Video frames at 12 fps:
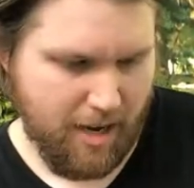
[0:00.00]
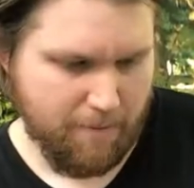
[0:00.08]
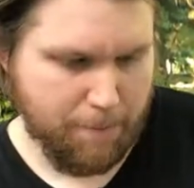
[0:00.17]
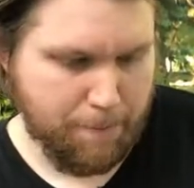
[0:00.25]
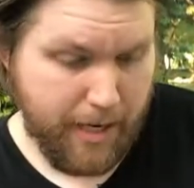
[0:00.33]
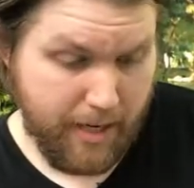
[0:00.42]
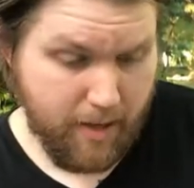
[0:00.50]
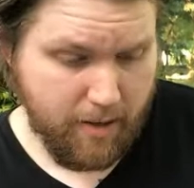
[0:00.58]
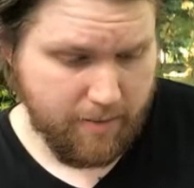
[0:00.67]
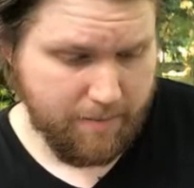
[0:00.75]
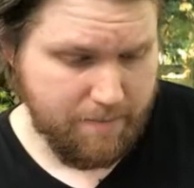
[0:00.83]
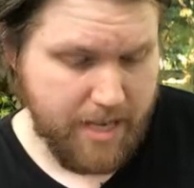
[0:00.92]
But pity,
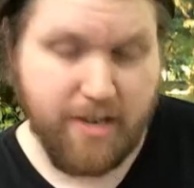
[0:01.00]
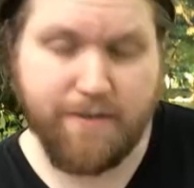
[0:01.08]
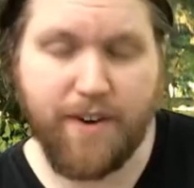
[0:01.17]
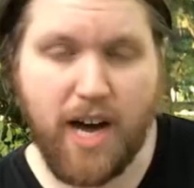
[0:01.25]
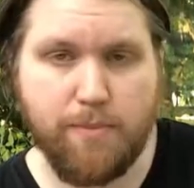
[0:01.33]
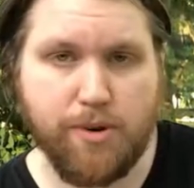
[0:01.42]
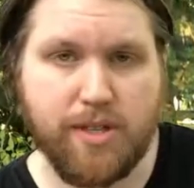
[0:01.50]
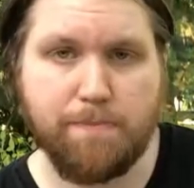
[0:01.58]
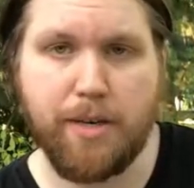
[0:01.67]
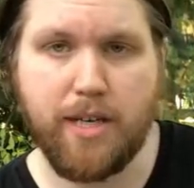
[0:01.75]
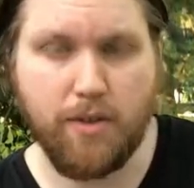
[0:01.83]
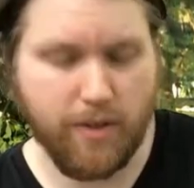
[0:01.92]
being fibrous,
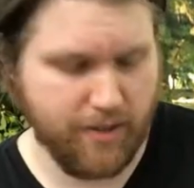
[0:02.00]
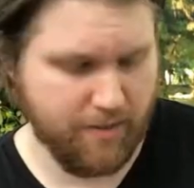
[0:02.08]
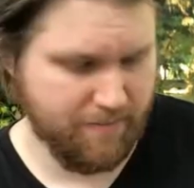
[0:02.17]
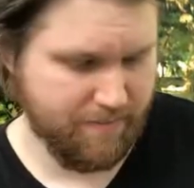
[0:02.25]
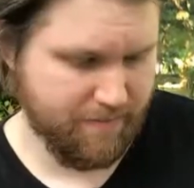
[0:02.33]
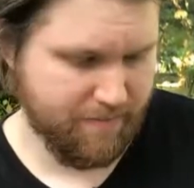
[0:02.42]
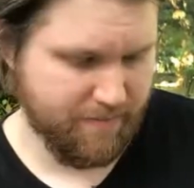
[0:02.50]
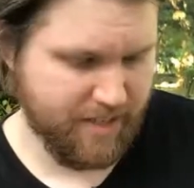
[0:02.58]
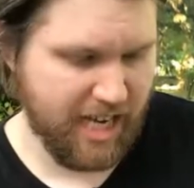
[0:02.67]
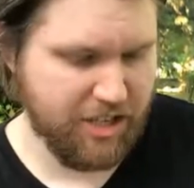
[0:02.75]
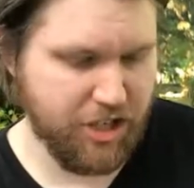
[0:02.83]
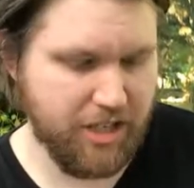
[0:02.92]
pills,
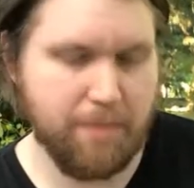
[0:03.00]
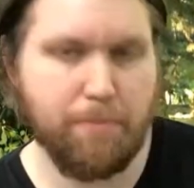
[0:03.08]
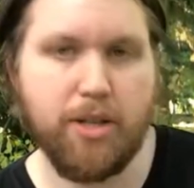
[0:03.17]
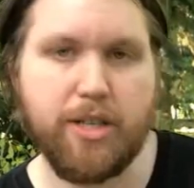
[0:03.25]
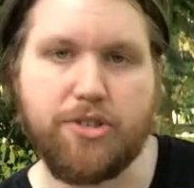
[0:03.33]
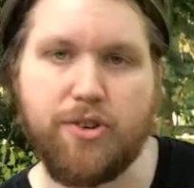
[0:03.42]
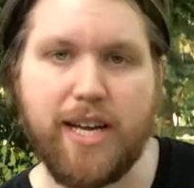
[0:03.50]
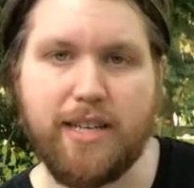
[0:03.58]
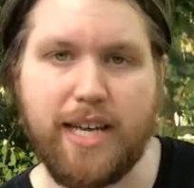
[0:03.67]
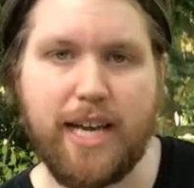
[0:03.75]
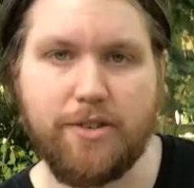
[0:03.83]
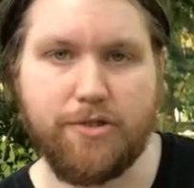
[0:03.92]
catching the bullet
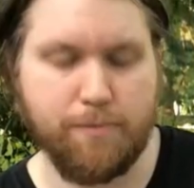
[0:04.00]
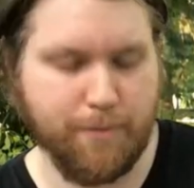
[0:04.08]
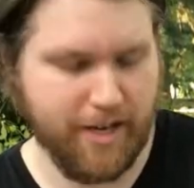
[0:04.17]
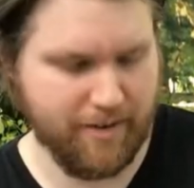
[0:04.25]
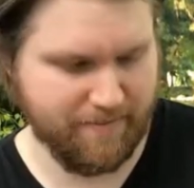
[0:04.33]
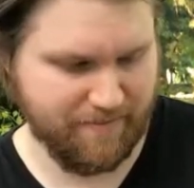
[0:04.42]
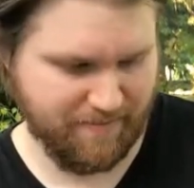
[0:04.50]
train to entropy.